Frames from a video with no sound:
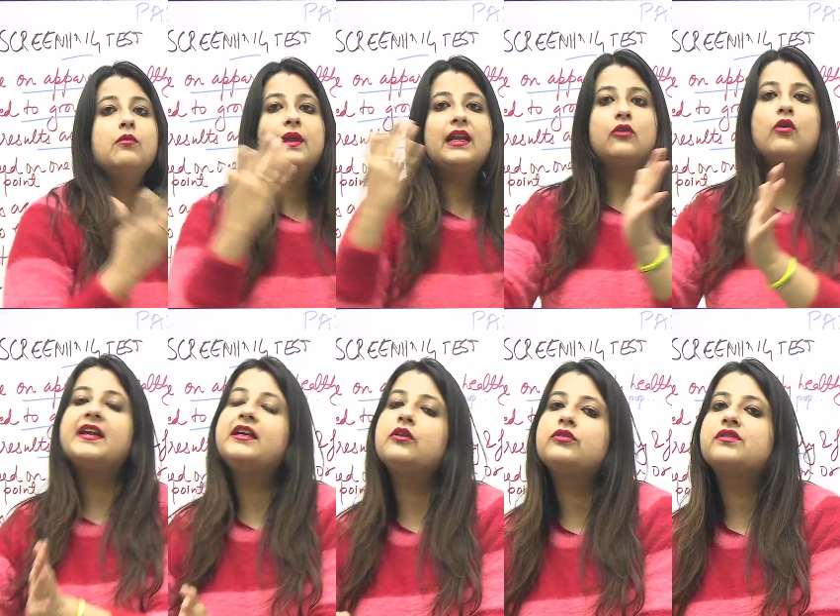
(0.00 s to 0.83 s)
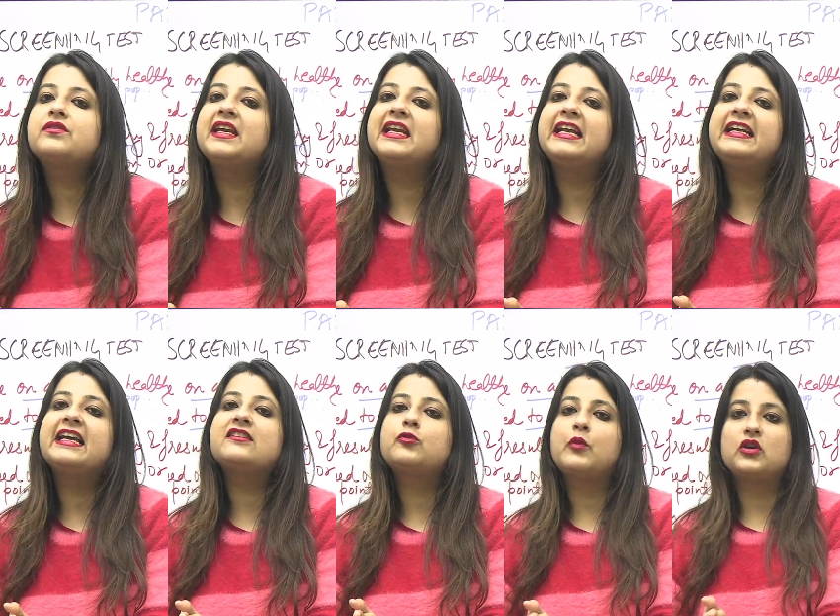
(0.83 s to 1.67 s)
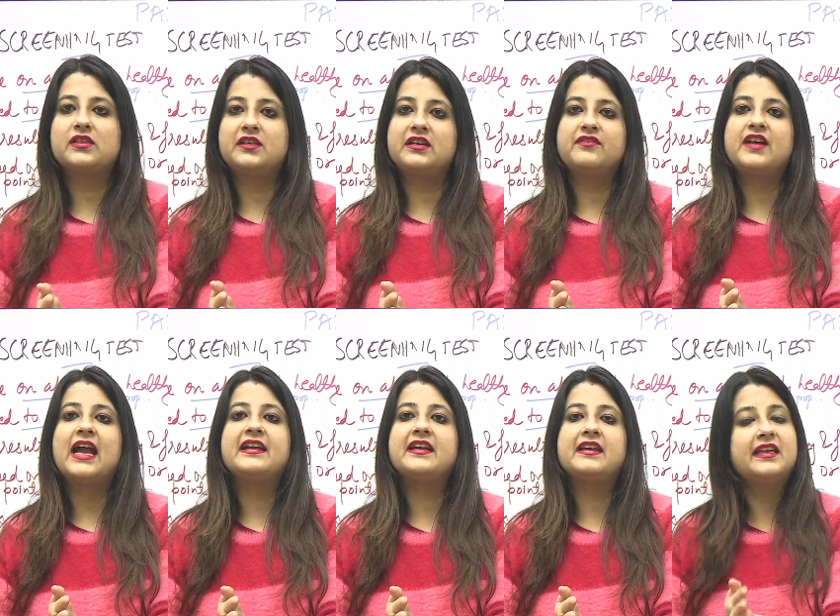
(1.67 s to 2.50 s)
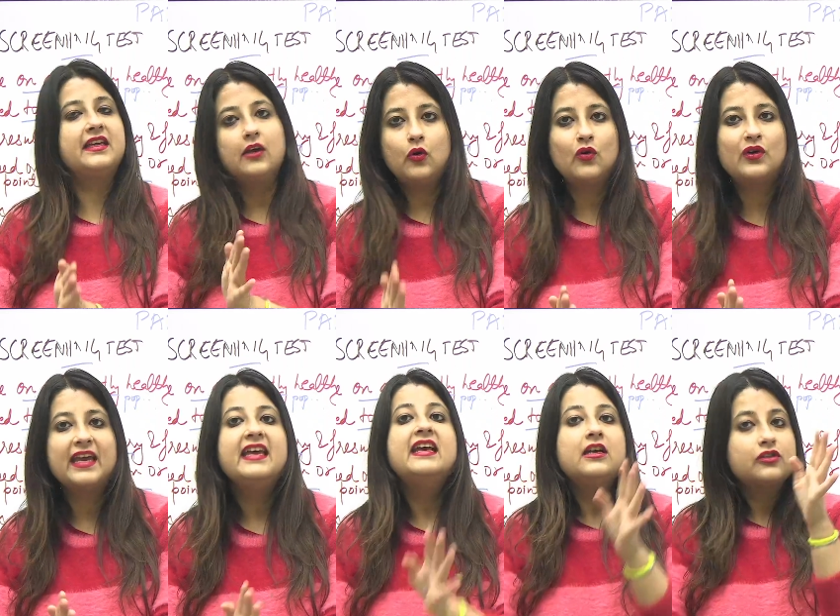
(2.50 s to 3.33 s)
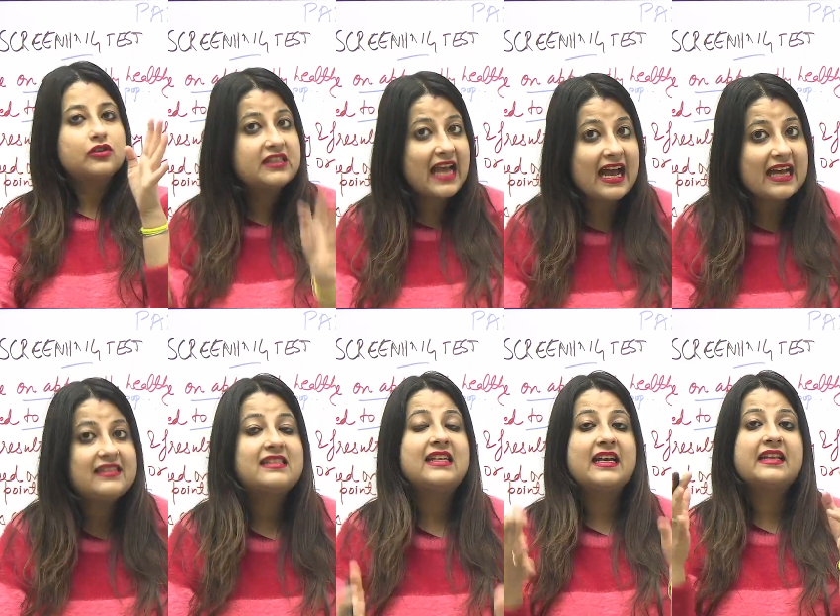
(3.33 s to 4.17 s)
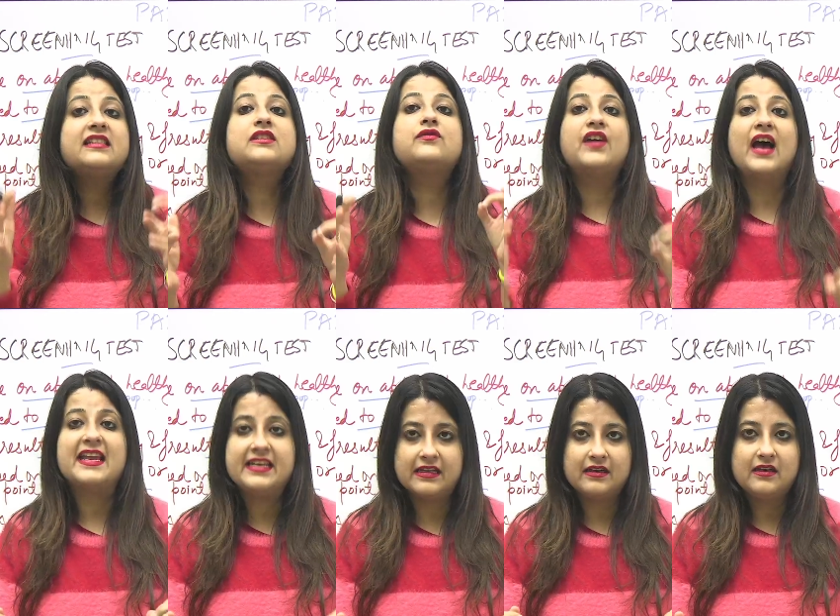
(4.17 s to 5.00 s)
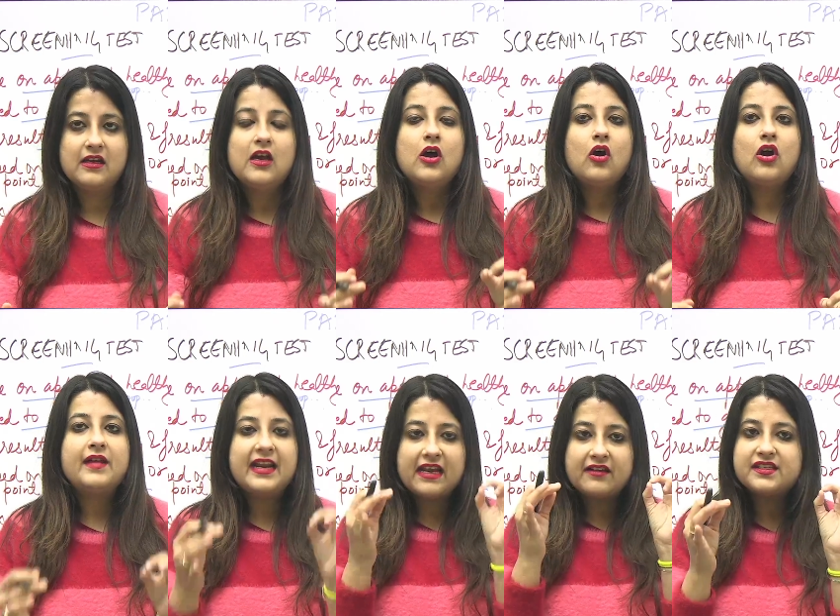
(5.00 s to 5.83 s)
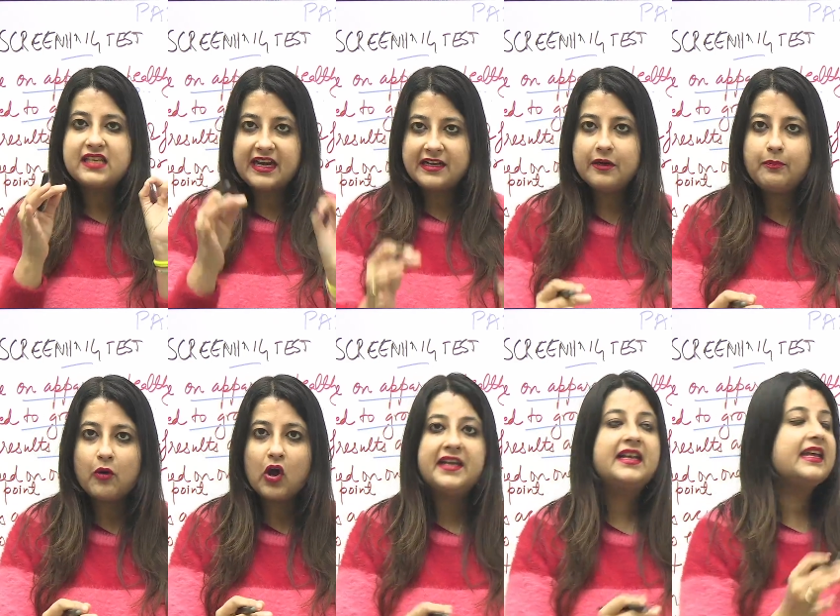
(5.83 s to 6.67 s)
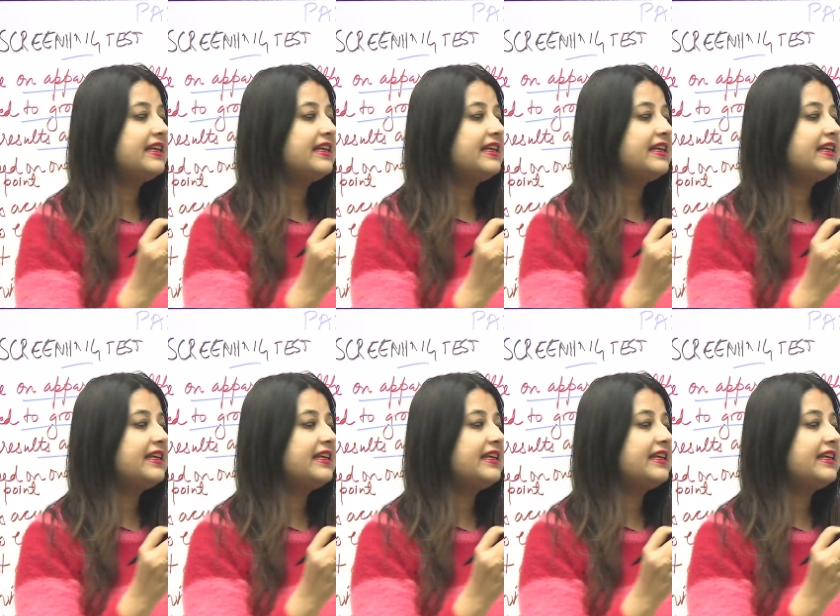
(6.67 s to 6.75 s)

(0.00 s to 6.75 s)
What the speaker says: will go into screening test positive category. Okay. So that's that, it's final. All right. I've set a point.